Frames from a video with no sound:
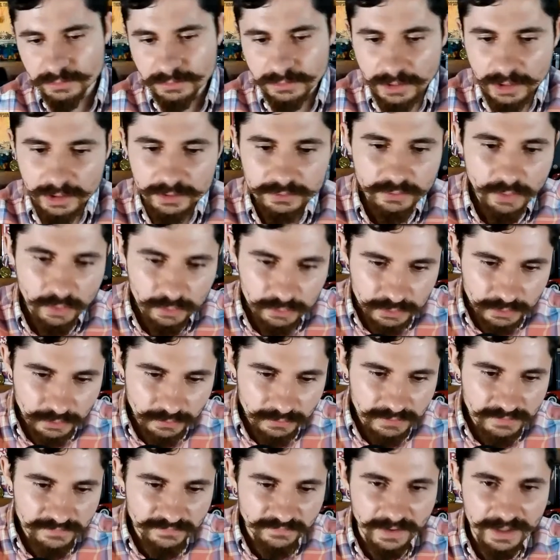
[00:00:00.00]
No Tour
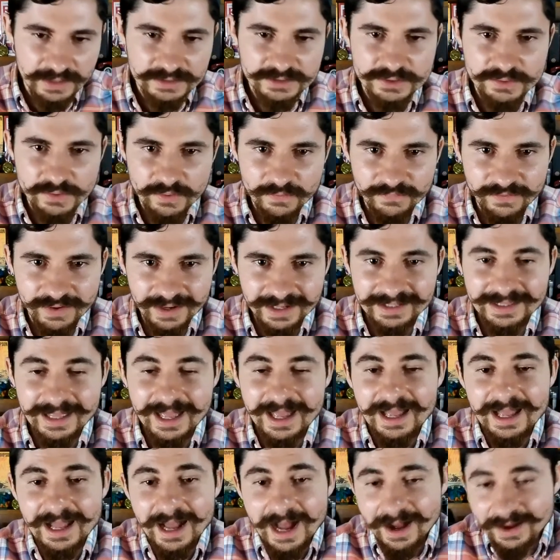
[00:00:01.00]
de France, no fucking...
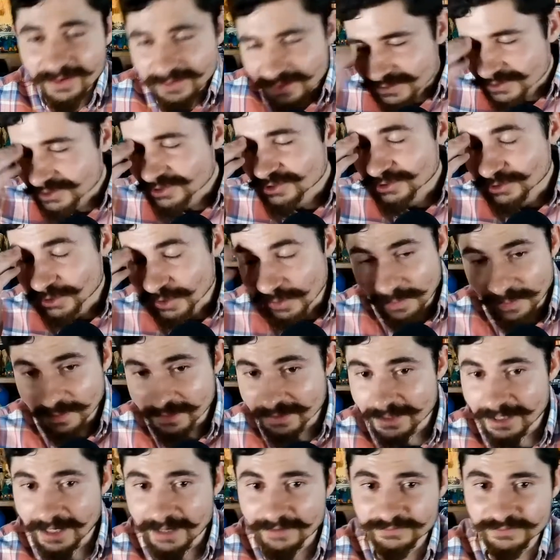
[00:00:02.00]
How stupid you
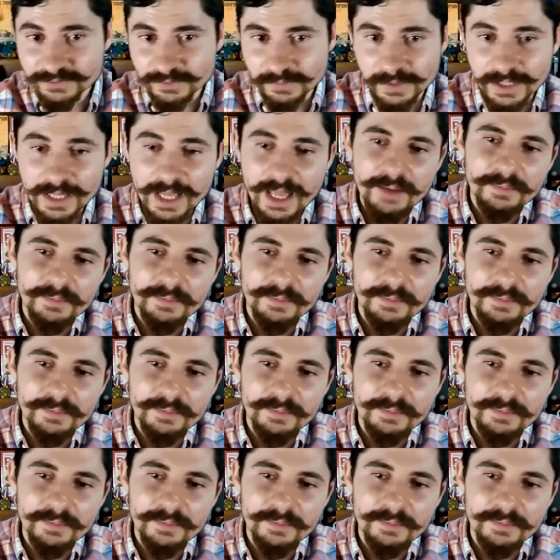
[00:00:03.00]
have to be.